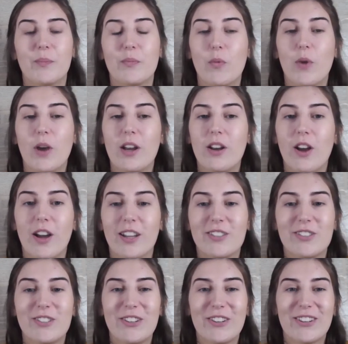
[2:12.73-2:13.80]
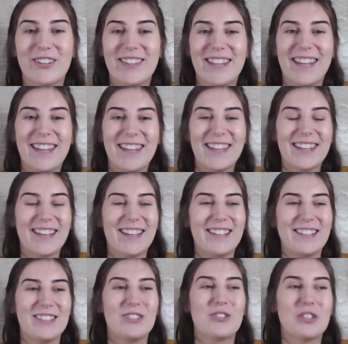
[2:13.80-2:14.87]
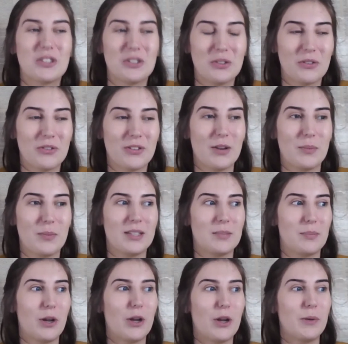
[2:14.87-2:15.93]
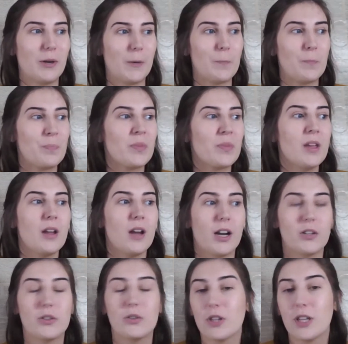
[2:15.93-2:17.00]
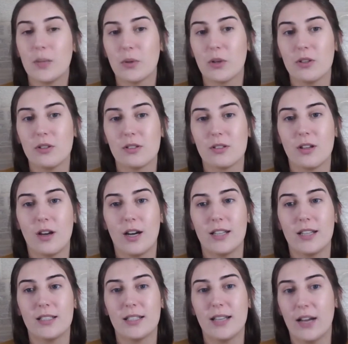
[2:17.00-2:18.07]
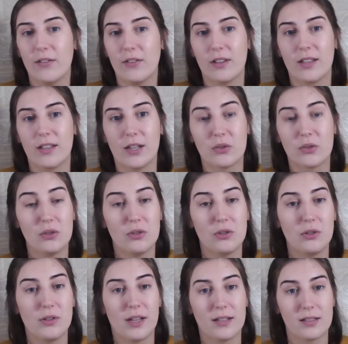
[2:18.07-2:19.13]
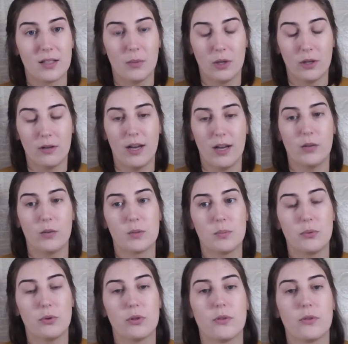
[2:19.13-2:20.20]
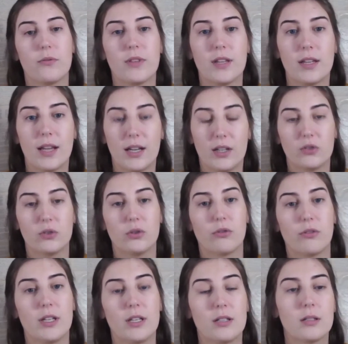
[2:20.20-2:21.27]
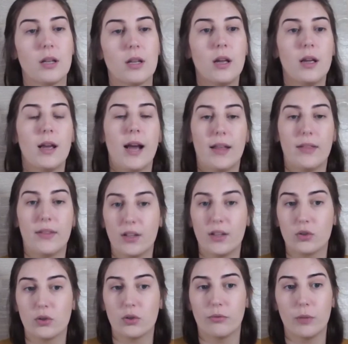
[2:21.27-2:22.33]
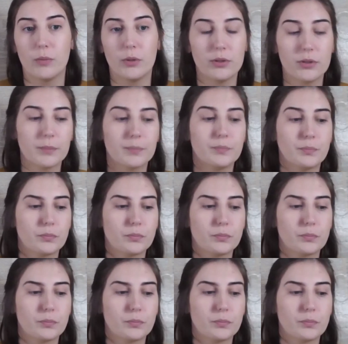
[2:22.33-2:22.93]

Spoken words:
When I took the nutritional therapy diploma, I took it because I didn't have anything else to do that summer, and I was bored of the ancient Greeks and the ancient Romans.